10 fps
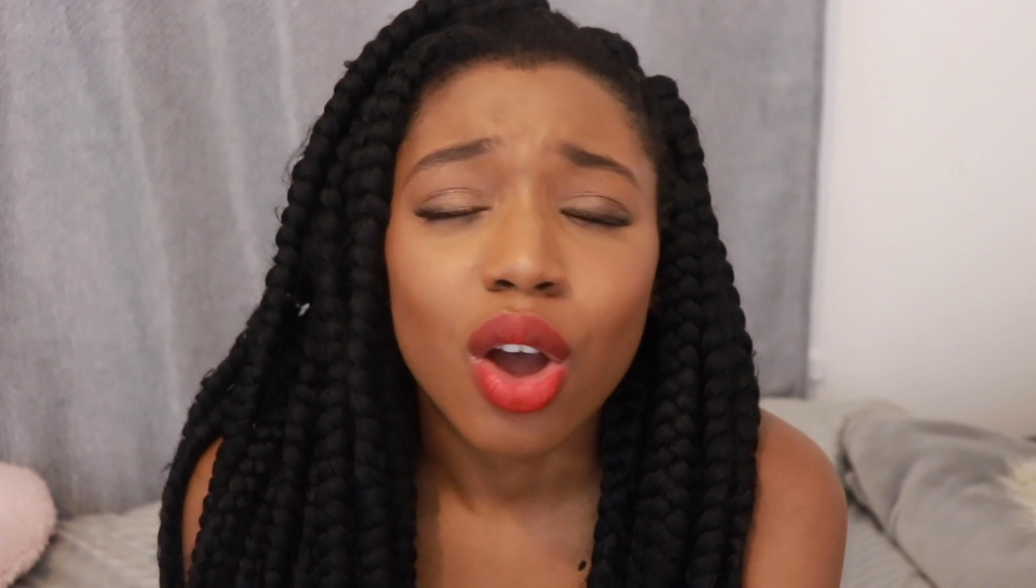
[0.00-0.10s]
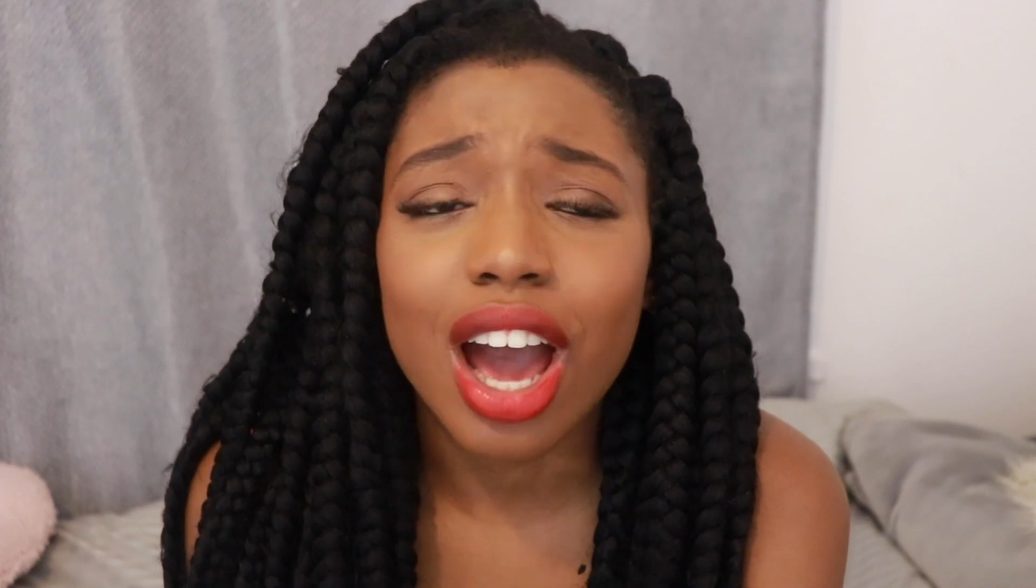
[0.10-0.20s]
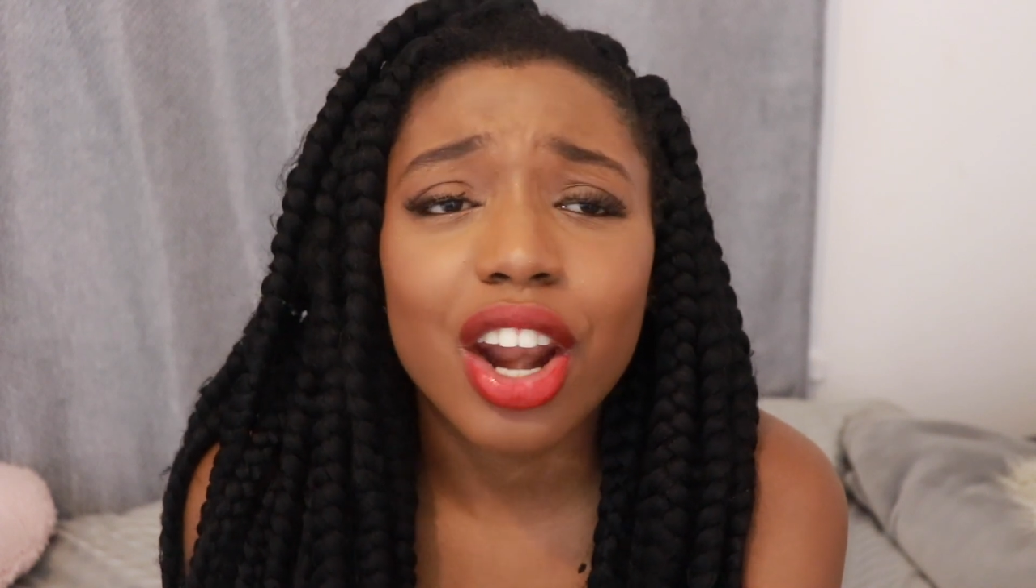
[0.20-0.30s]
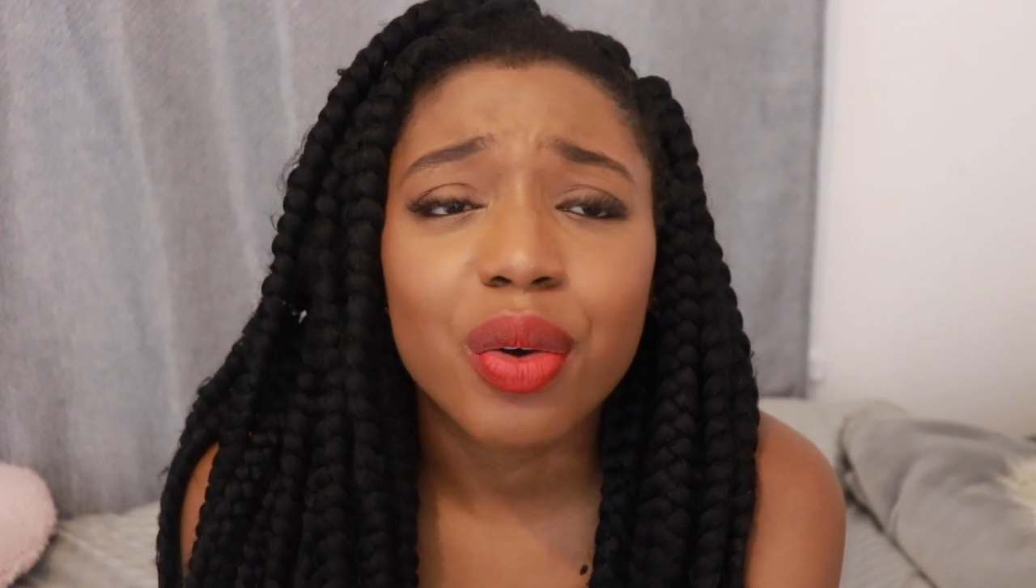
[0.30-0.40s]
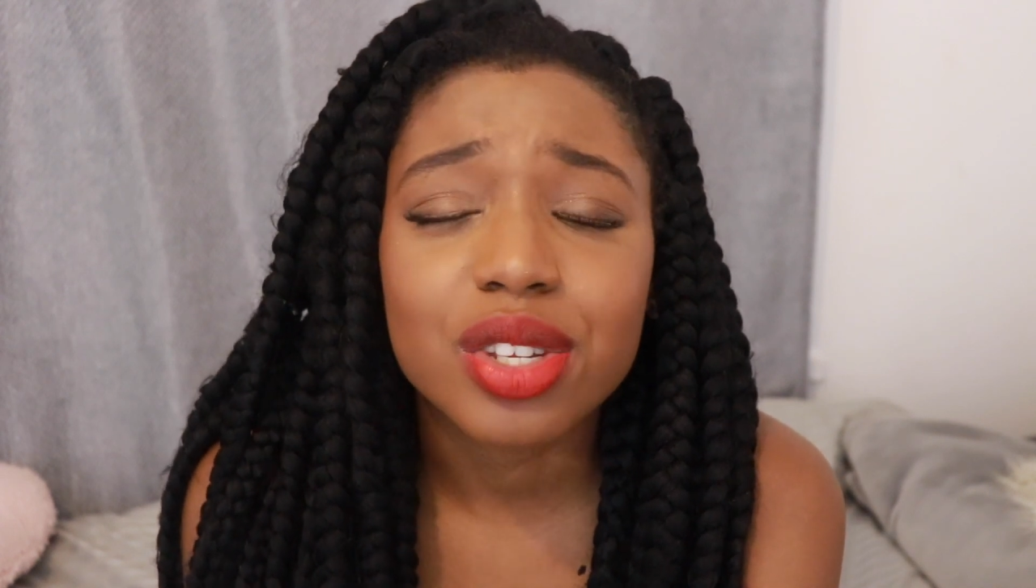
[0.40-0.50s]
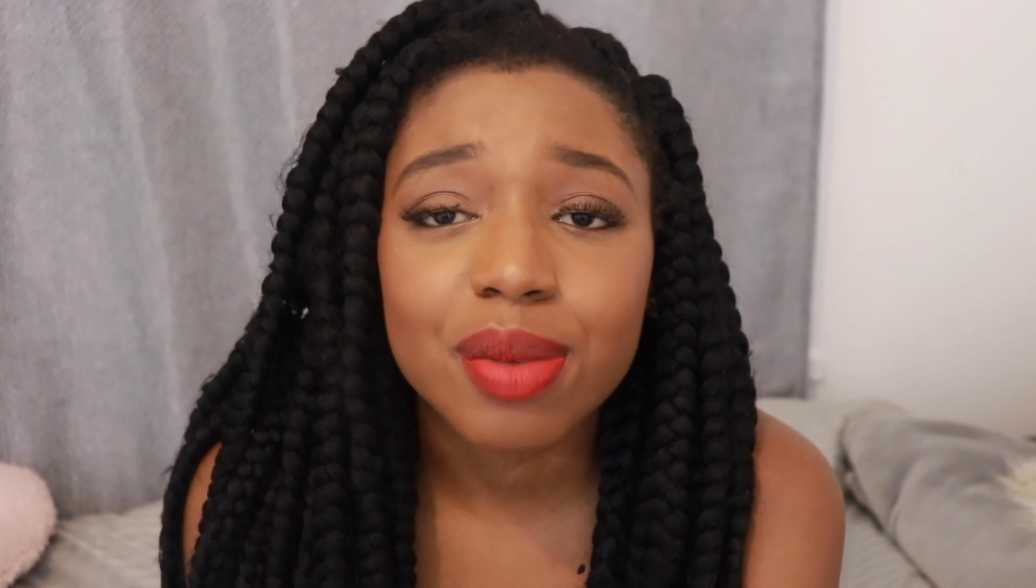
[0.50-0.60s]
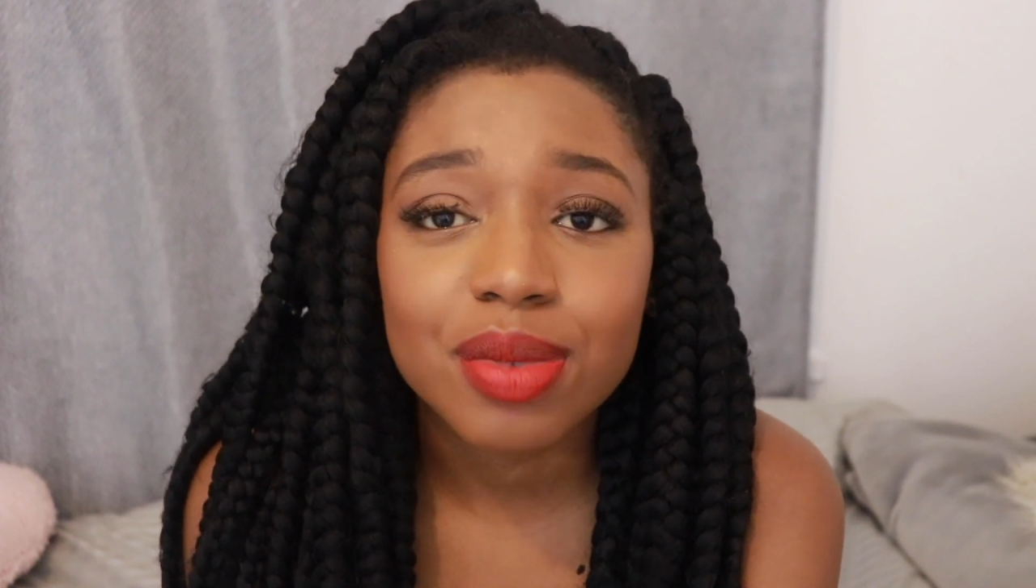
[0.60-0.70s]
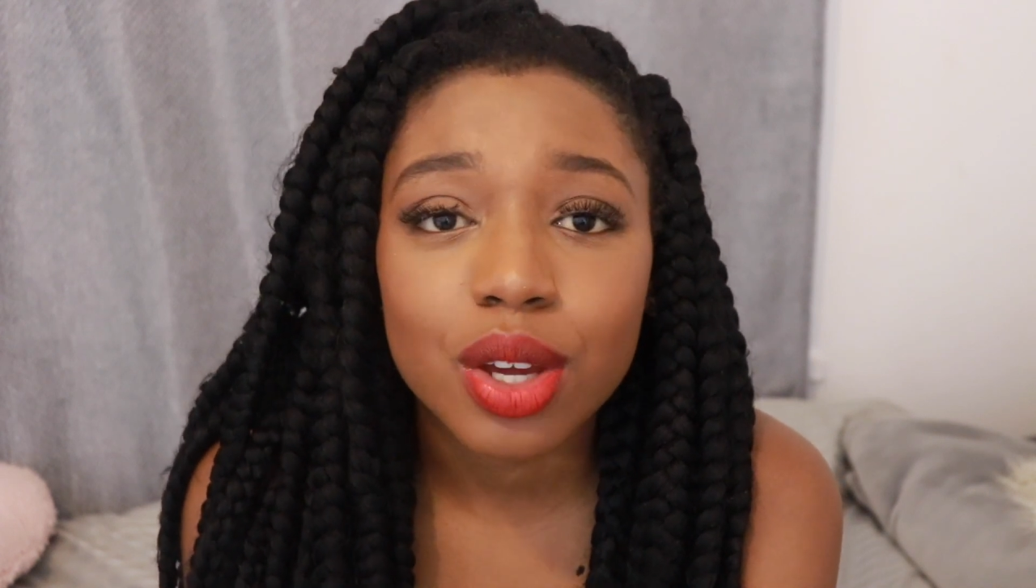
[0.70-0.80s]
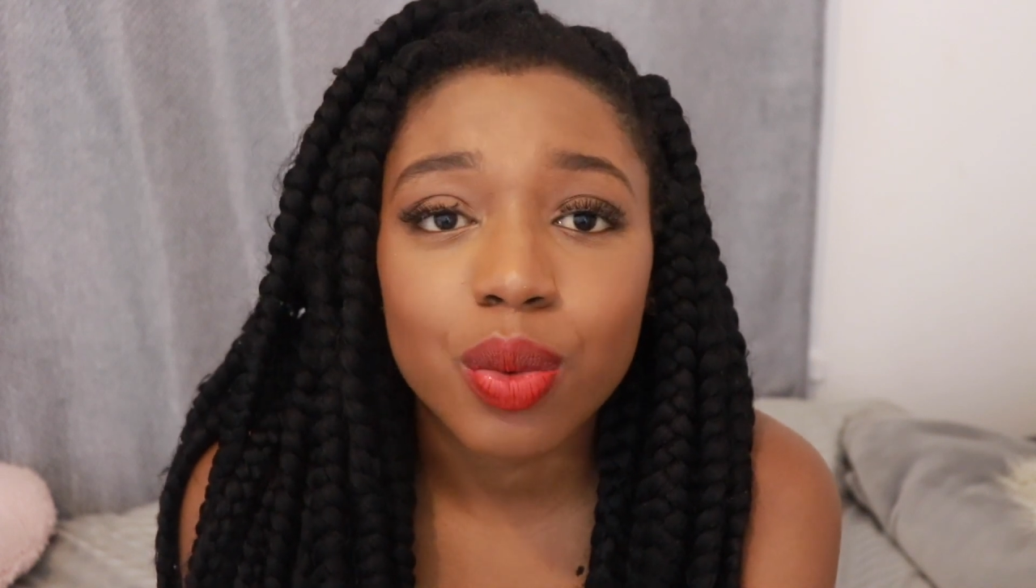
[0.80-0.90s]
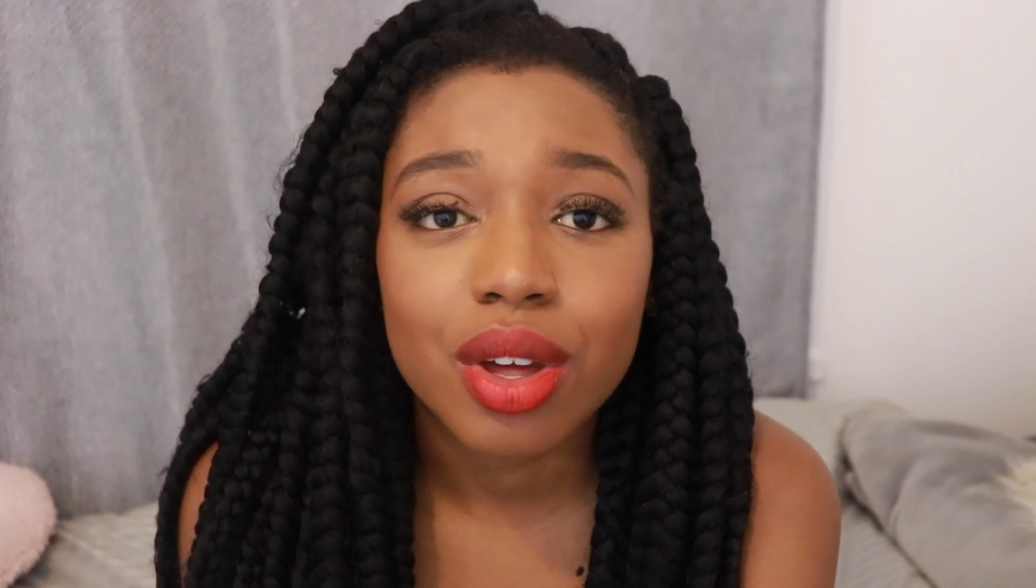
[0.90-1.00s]
I don't know,
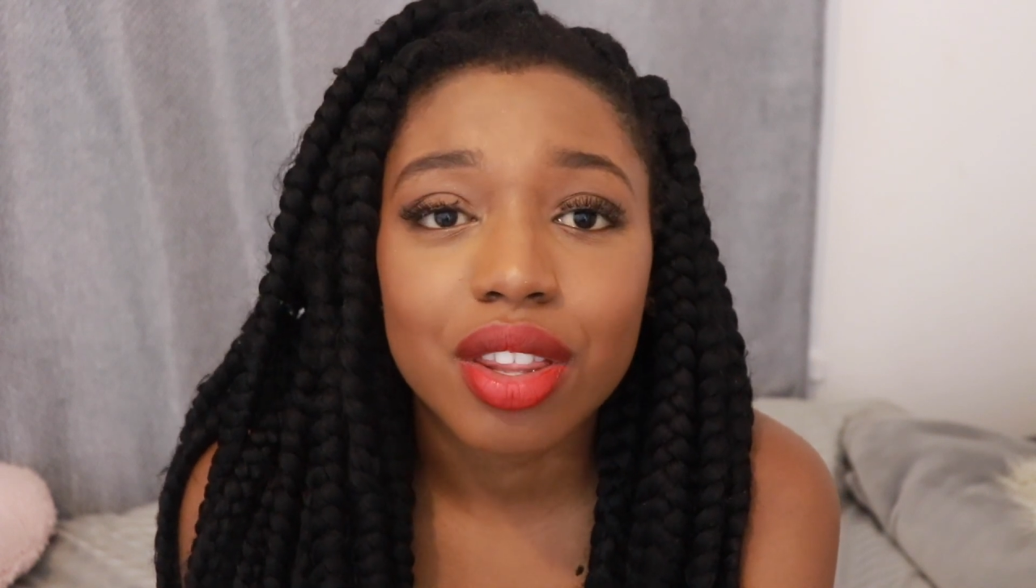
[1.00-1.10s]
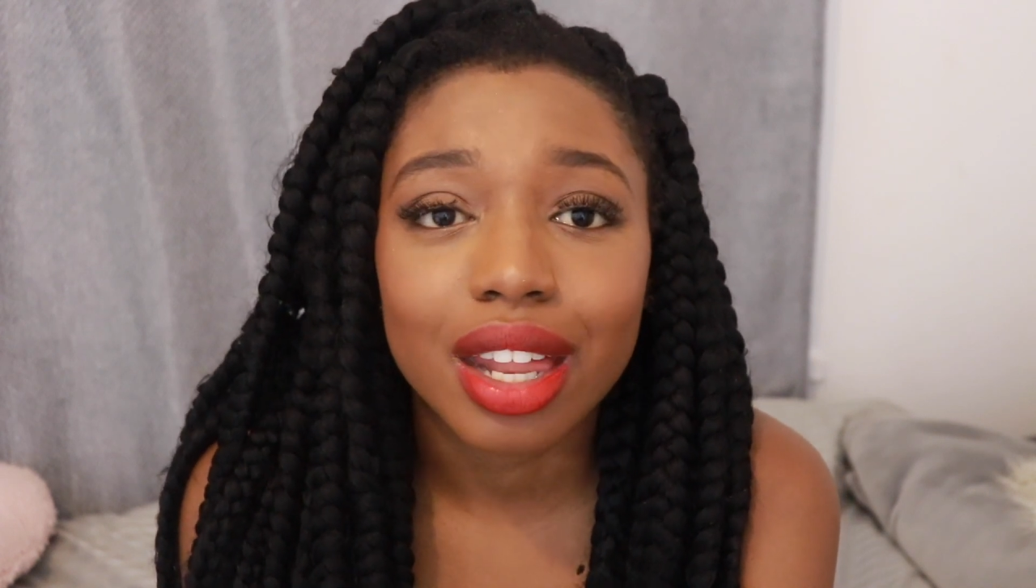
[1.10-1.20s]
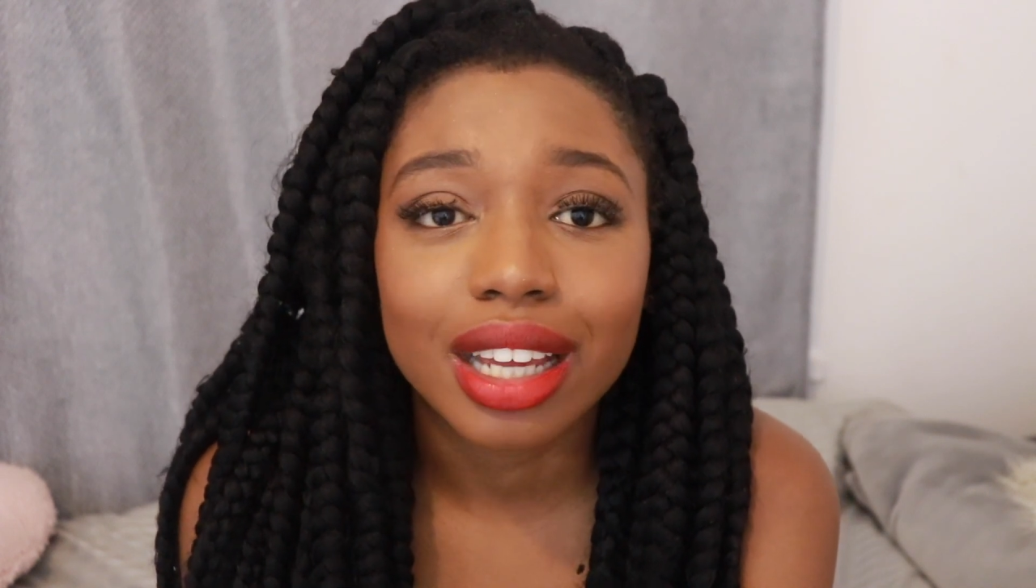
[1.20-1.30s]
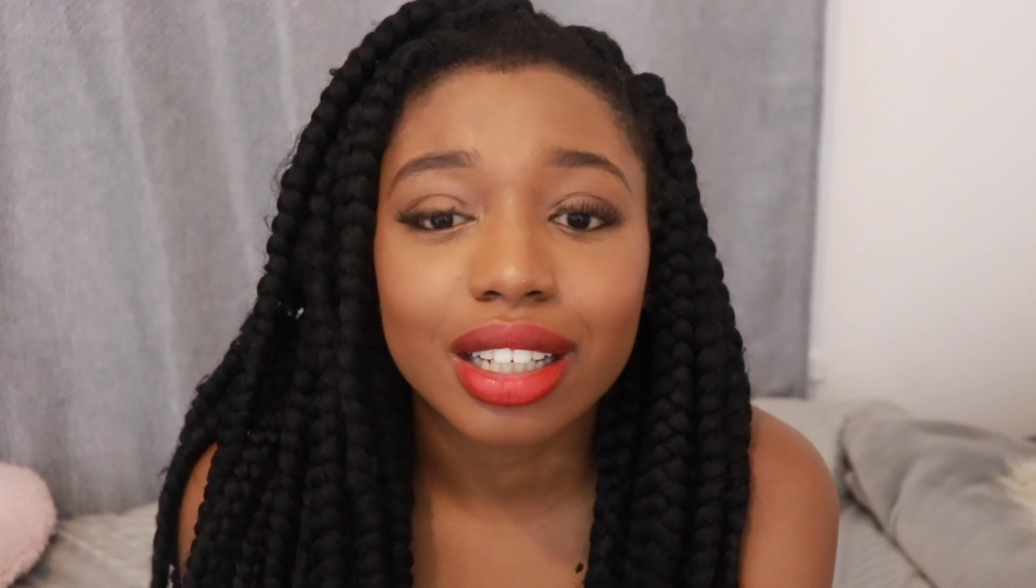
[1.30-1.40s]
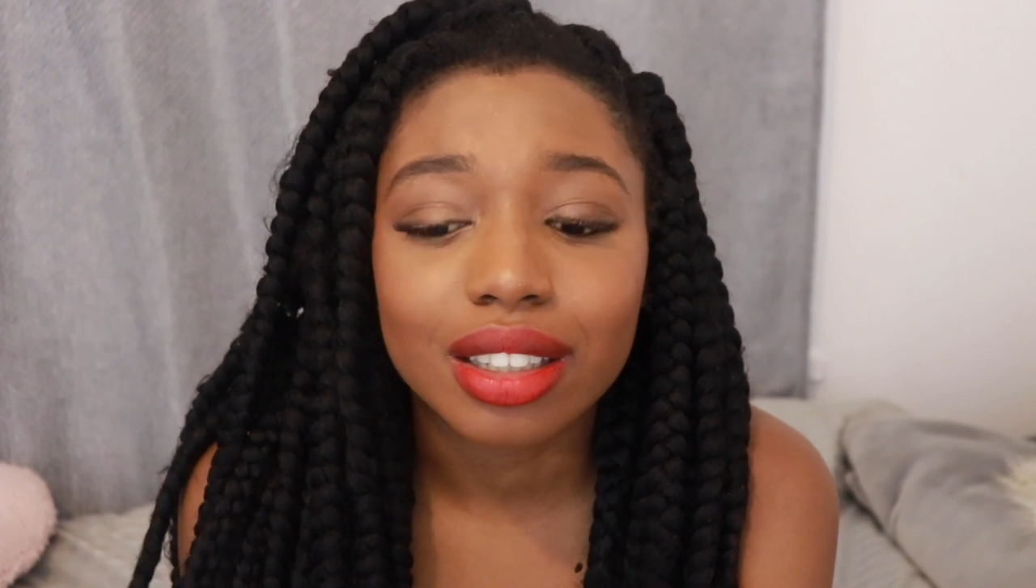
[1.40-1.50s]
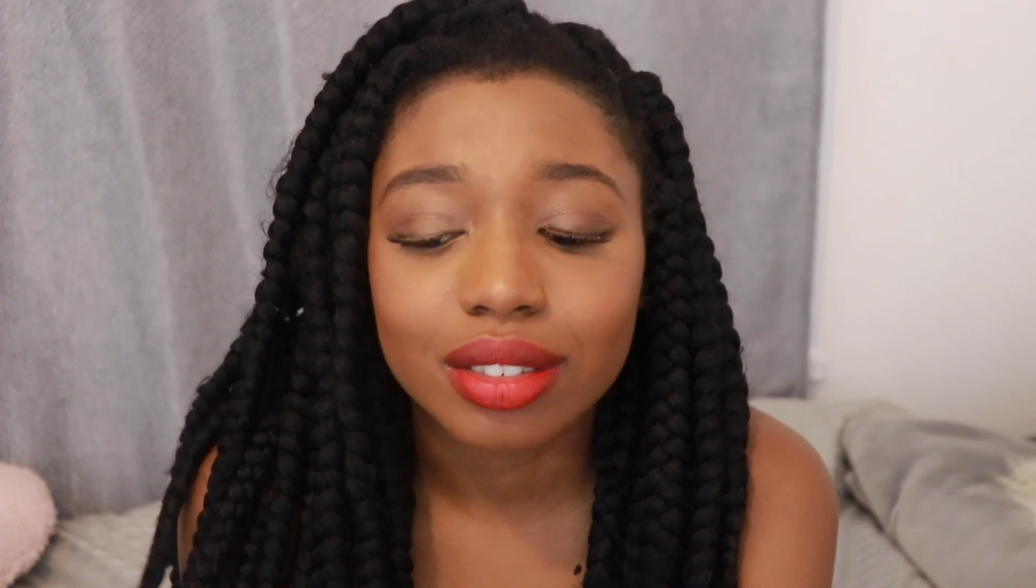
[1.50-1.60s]
something with like